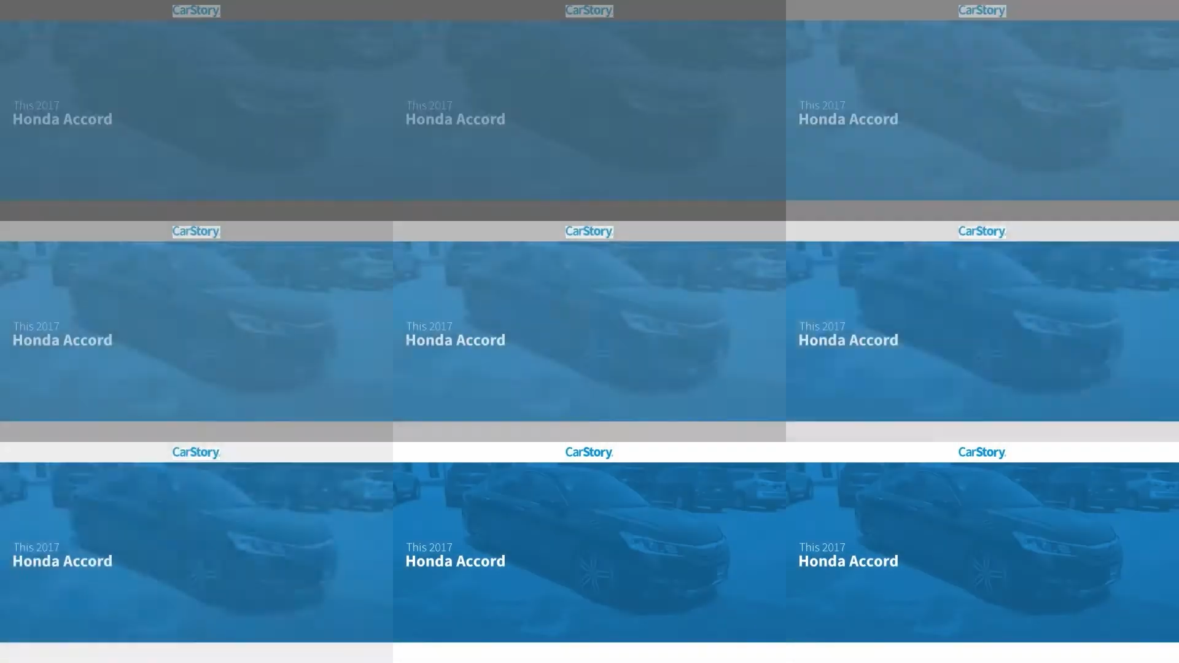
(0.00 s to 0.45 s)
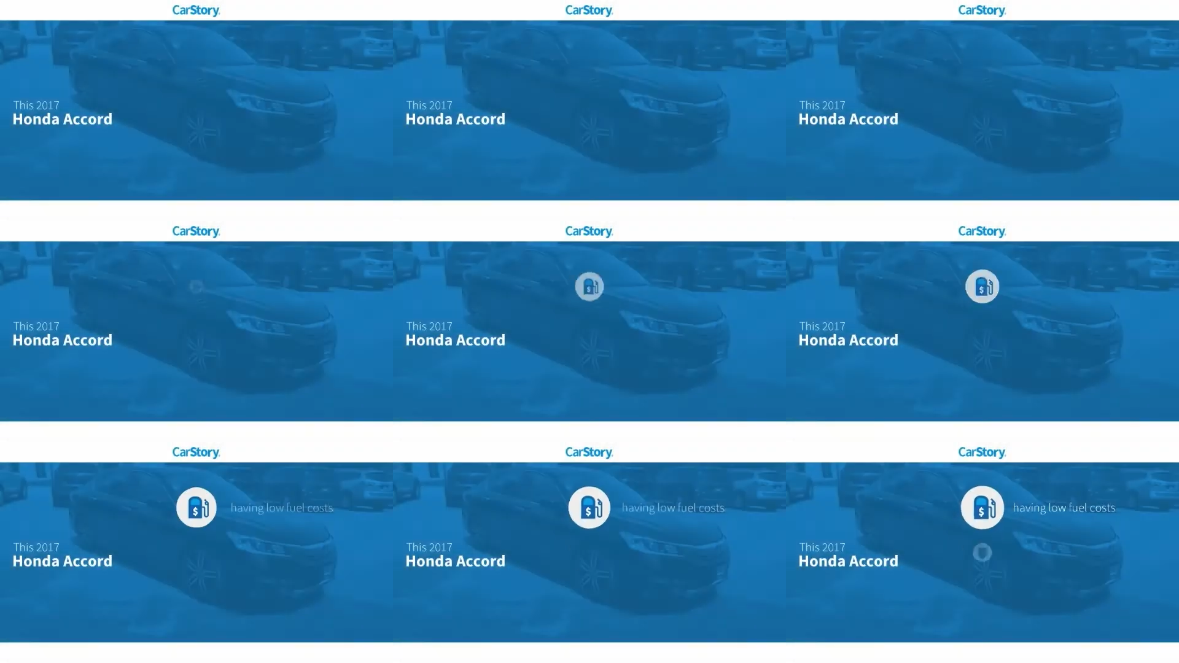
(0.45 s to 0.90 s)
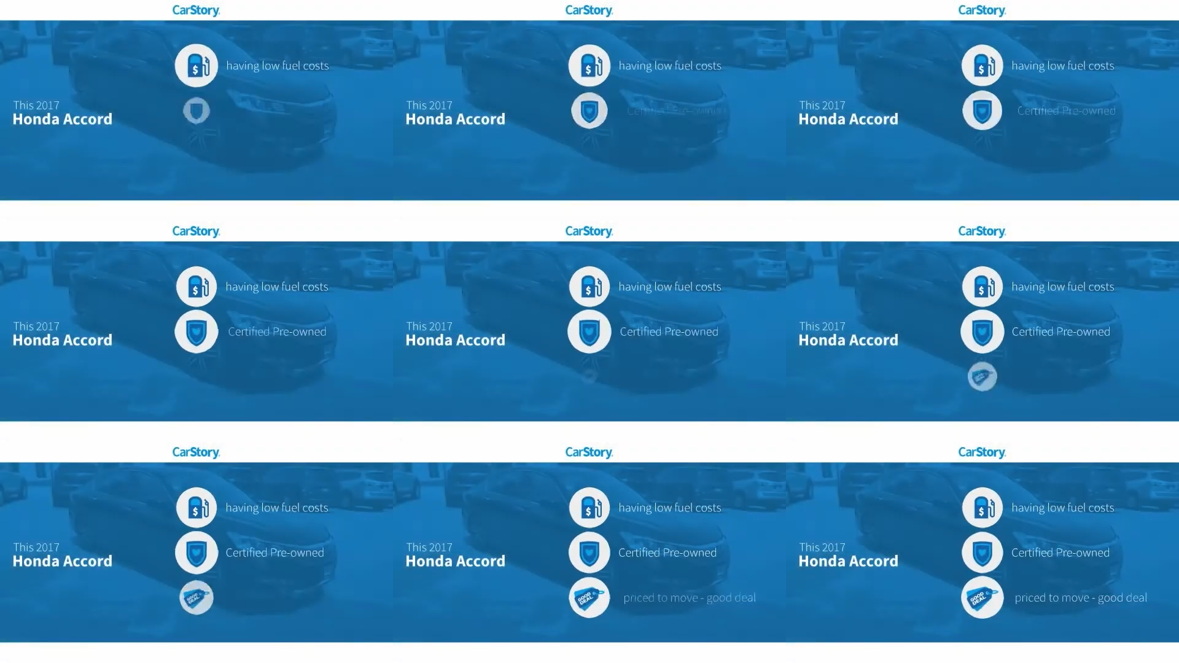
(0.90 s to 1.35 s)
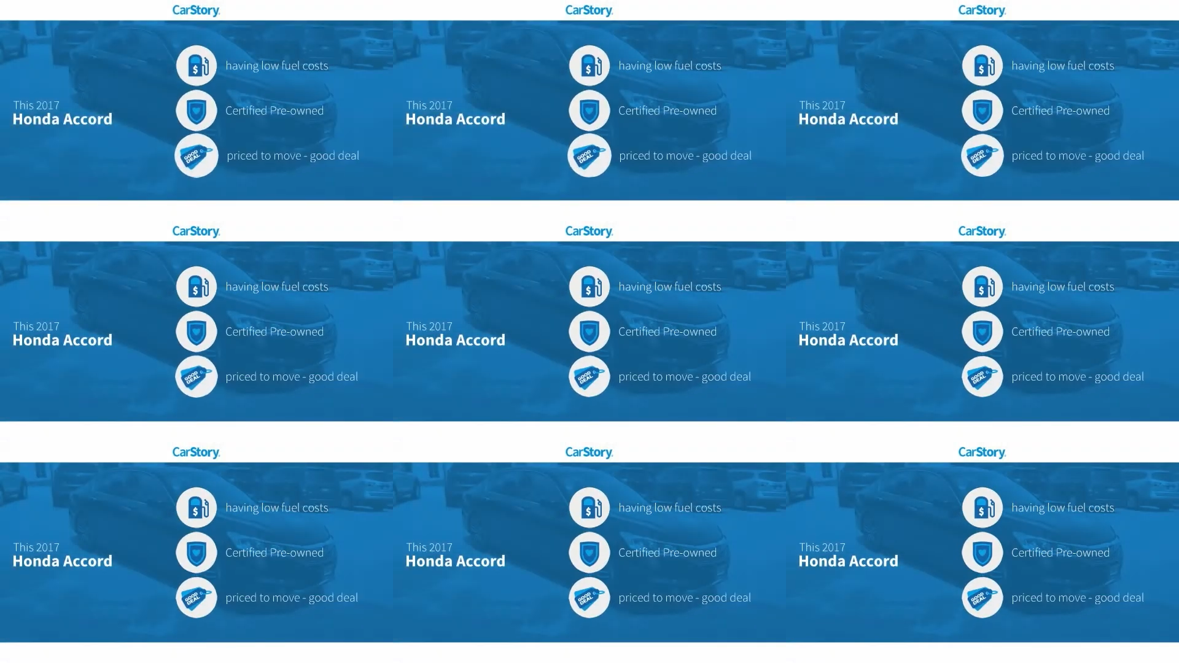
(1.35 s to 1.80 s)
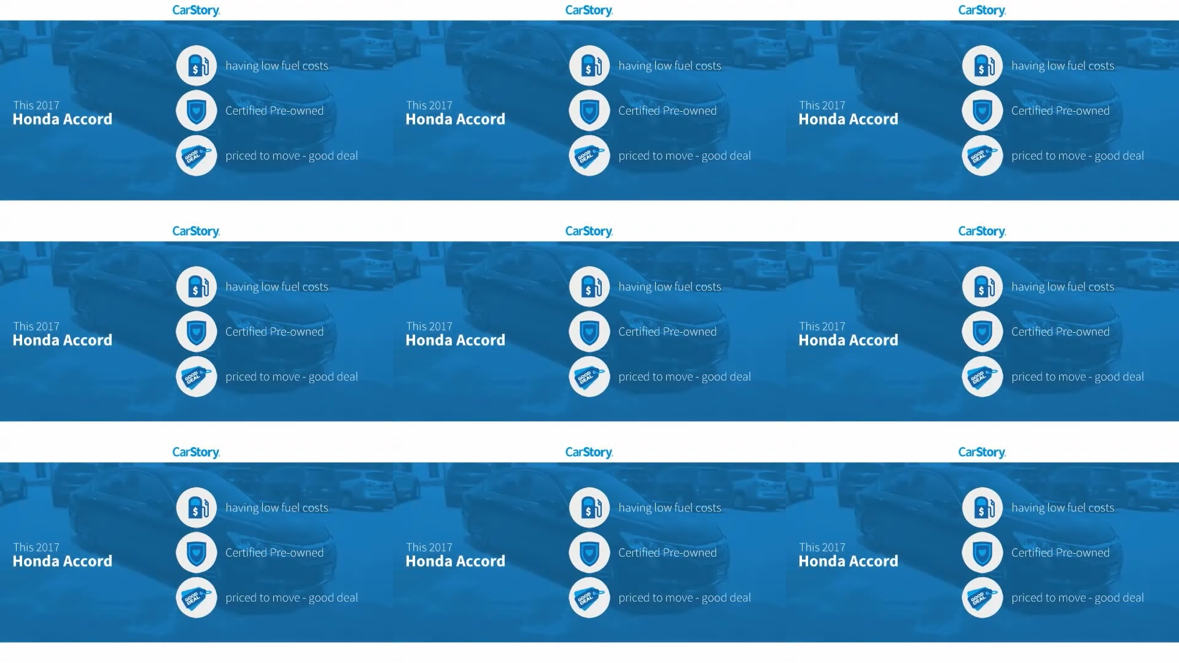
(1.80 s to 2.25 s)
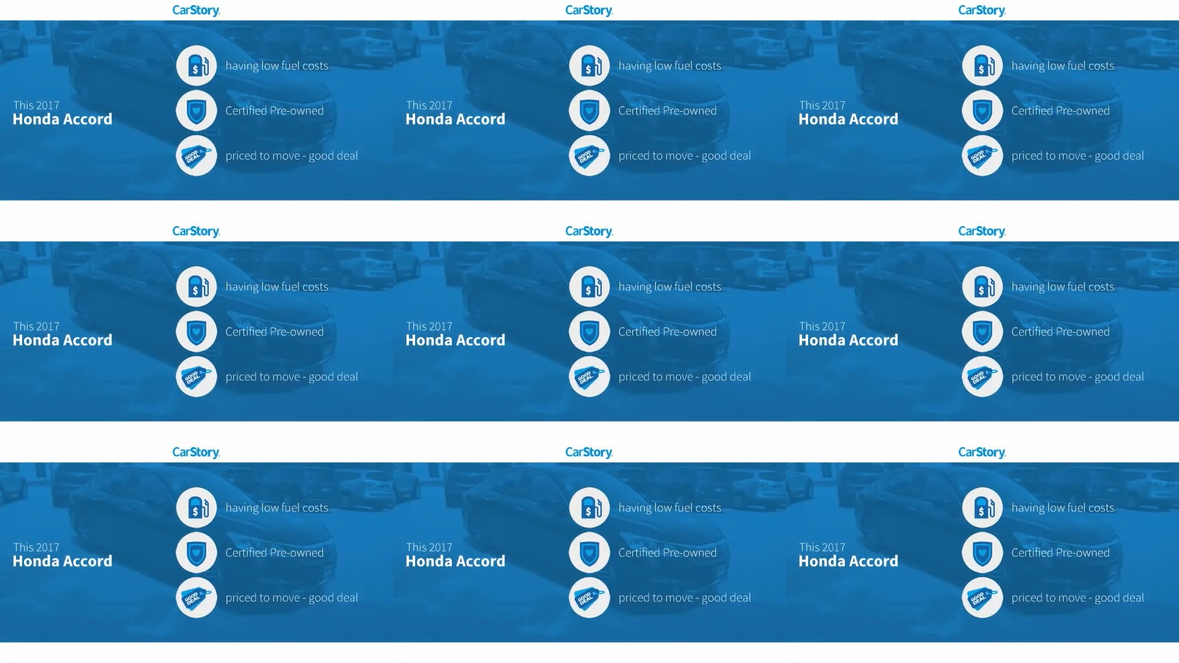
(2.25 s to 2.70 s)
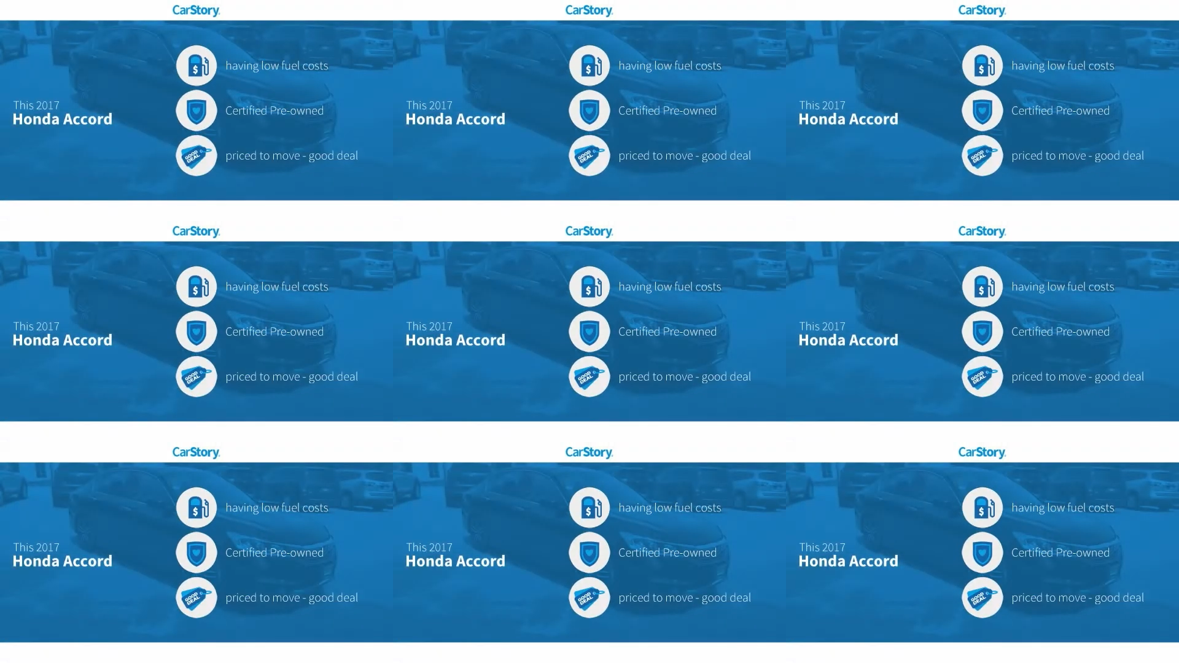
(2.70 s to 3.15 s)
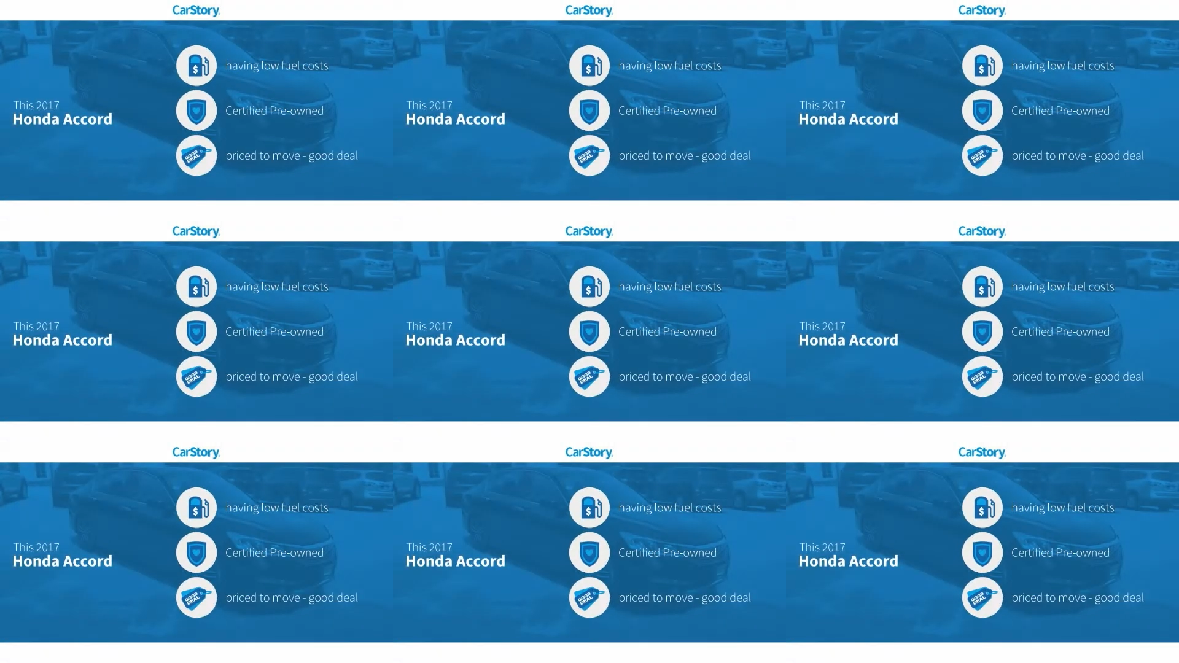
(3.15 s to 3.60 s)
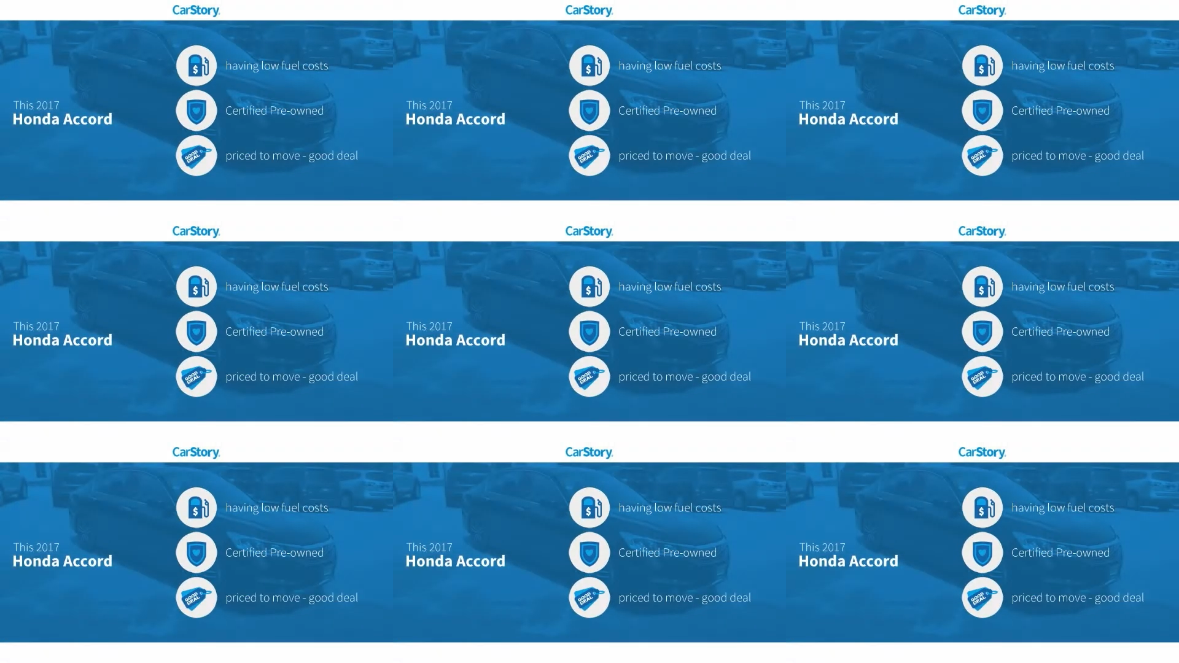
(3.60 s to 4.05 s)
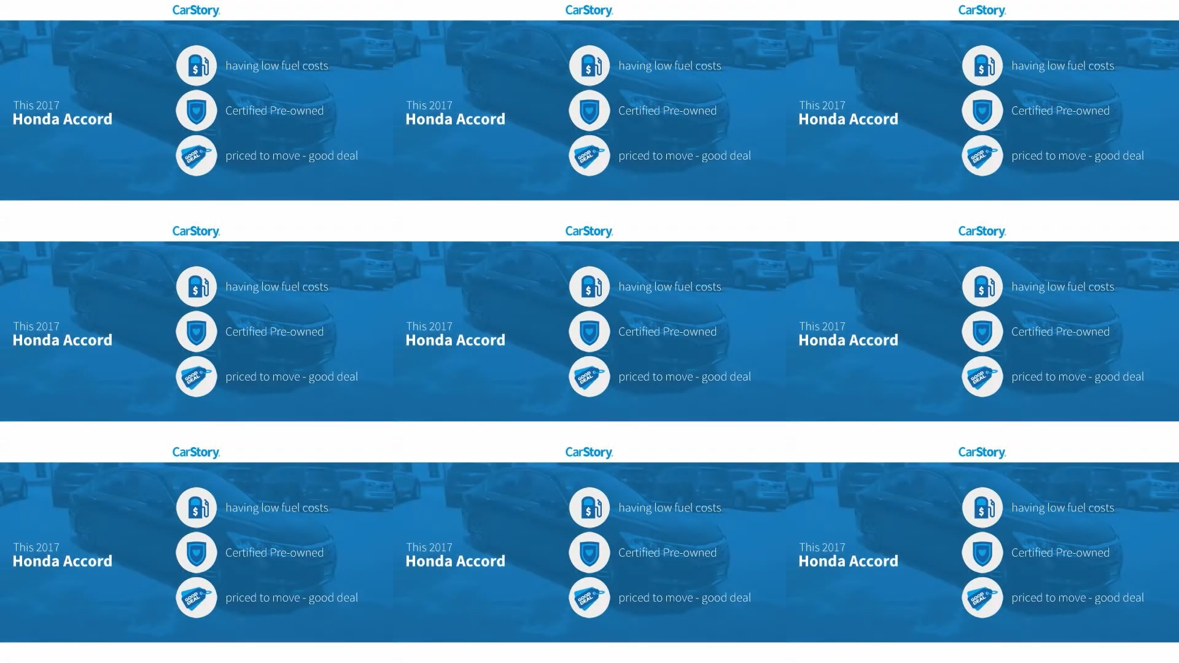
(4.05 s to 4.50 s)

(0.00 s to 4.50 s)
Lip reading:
No face is visible, so there are no lips to read.